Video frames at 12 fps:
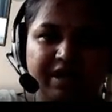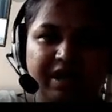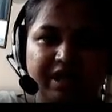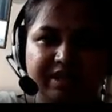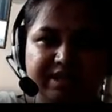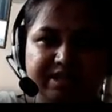
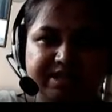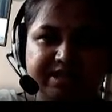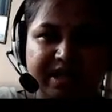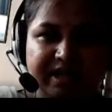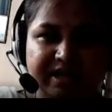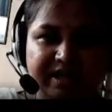and this is
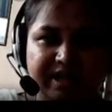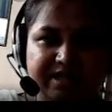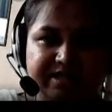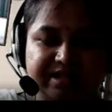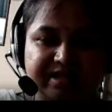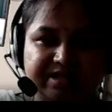acting as
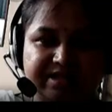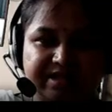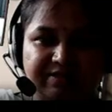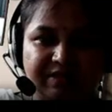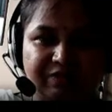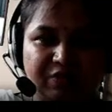a
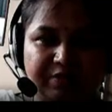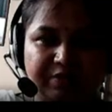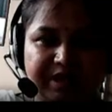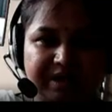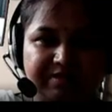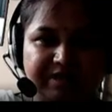receiver for
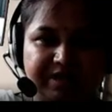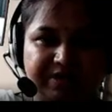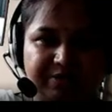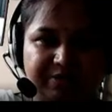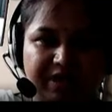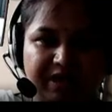time
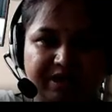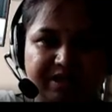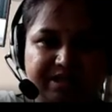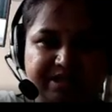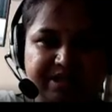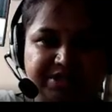t2, and
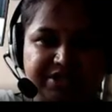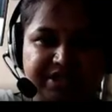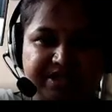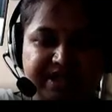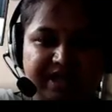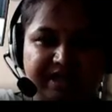this station
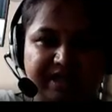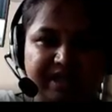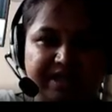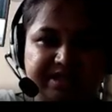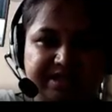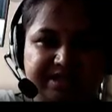is acting
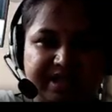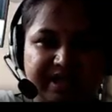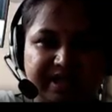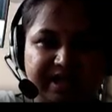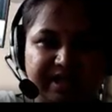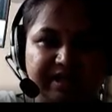as a
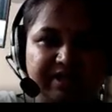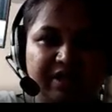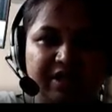sender